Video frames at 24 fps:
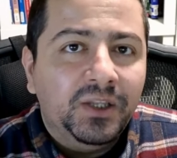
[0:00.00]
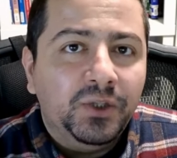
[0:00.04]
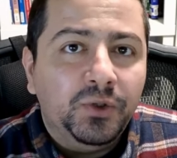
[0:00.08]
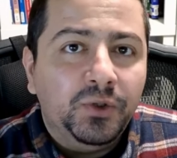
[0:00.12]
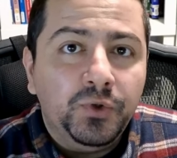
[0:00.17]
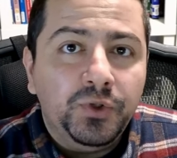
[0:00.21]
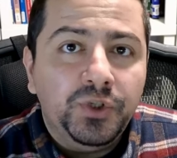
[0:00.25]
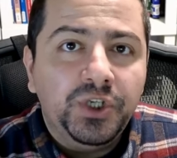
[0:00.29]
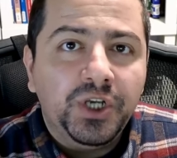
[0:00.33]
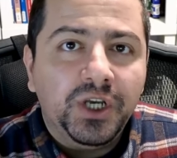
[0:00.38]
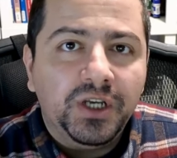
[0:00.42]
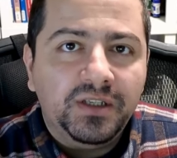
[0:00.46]

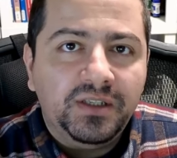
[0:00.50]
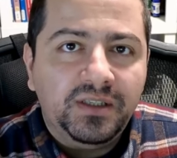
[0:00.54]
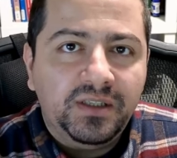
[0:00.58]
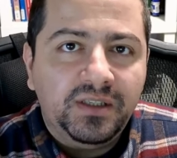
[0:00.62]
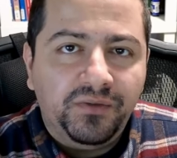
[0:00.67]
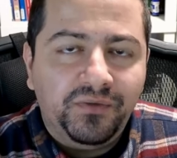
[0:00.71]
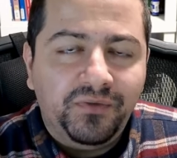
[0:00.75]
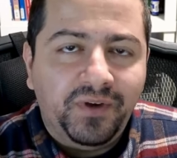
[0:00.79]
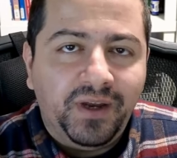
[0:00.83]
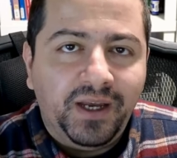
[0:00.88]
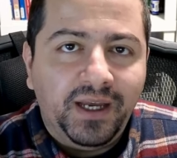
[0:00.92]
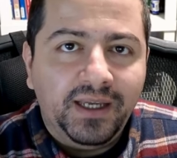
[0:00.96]
to
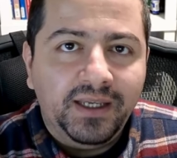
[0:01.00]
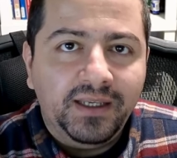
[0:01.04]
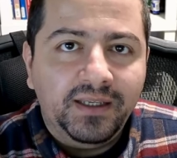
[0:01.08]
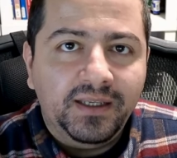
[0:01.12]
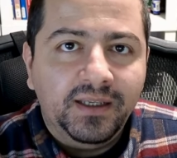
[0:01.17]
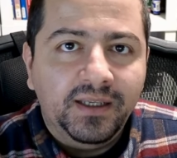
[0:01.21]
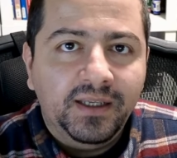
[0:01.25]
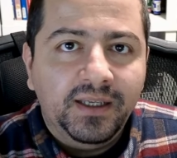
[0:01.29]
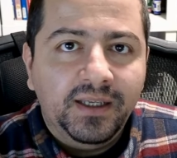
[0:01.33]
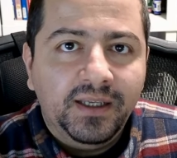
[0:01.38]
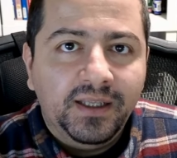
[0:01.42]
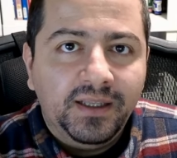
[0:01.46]
justify
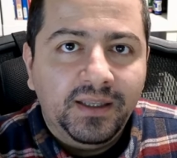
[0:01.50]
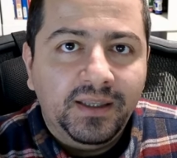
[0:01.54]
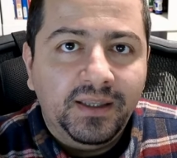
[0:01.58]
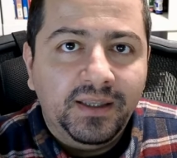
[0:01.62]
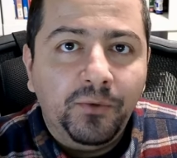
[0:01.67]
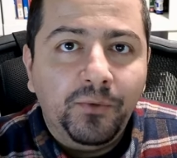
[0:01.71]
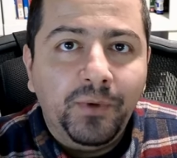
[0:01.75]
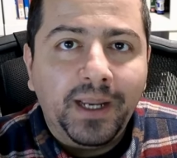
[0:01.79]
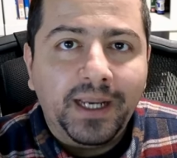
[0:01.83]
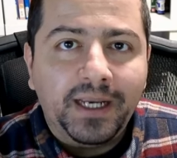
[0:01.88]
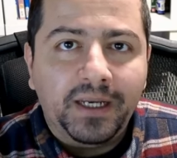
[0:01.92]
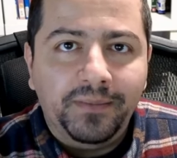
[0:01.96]

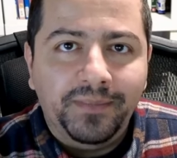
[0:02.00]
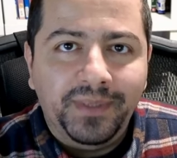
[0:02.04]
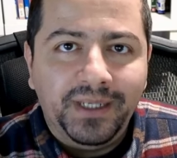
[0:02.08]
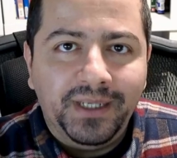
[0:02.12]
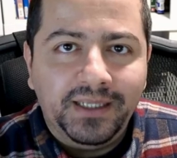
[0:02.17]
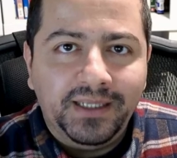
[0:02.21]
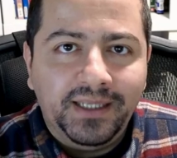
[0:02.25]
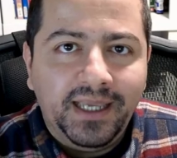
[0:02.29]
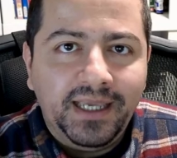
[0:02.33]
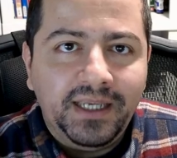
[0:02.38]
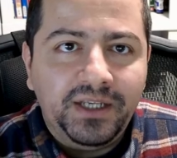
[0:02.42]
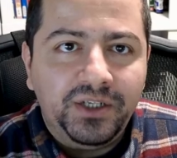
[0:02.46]
the
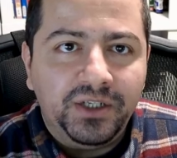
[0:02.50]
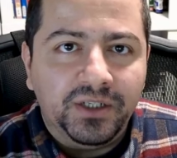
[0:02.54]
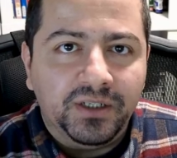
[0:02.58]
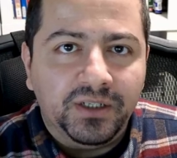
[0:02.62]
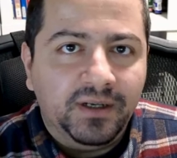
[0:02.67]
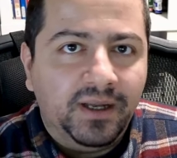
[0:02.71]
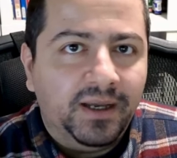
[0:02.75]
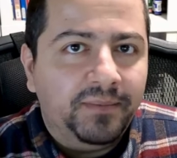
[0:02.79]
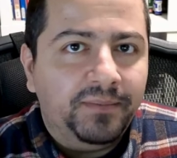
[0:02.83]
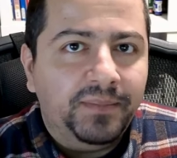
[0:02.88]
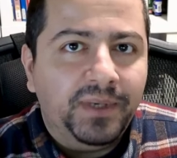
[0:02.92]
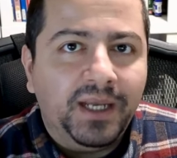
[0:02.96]

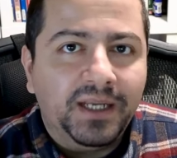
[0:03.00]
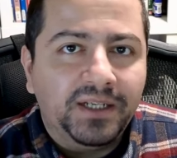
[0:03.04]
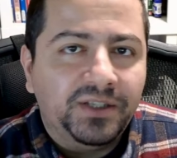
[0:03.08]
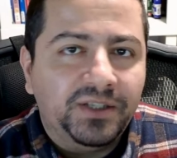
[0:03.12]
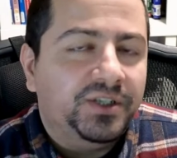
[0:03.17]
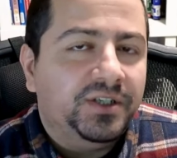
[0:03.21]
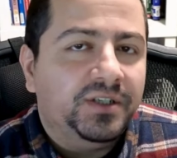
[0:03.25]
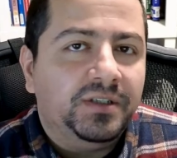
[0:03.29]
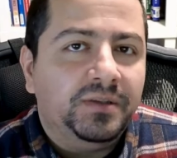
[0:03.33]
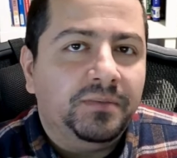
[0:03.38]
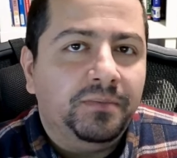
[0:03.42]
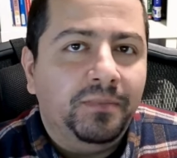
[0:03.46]
recommendation. I'm not
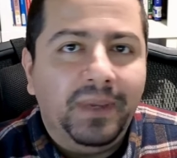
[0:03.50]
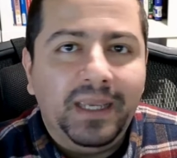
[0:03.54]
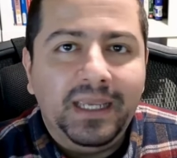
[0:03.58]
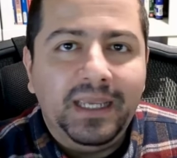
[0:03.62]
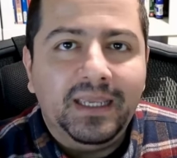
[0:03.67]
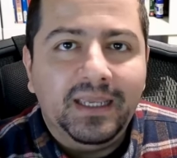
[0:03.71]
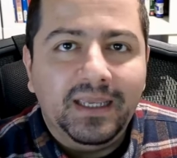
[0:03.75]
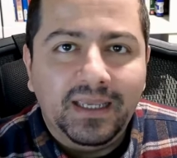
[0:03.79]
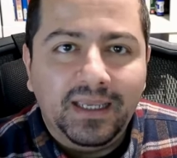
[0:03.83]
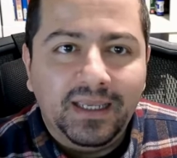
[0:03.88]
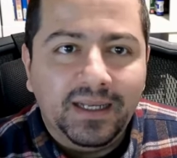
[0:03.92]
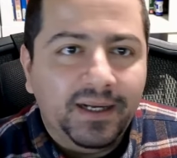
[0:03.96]
just
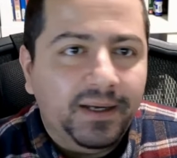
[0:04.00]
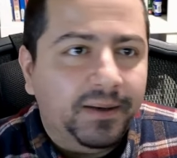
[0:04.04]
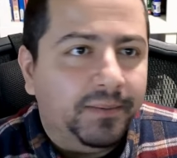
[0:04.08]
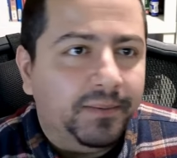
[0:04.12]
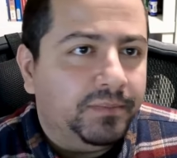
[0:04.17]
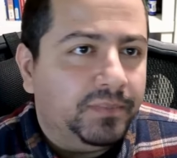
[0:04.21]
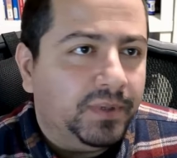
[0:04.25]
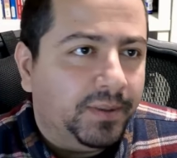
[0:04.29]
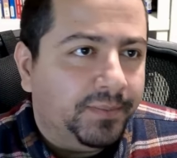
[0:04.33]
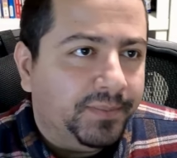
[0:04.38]
making it up.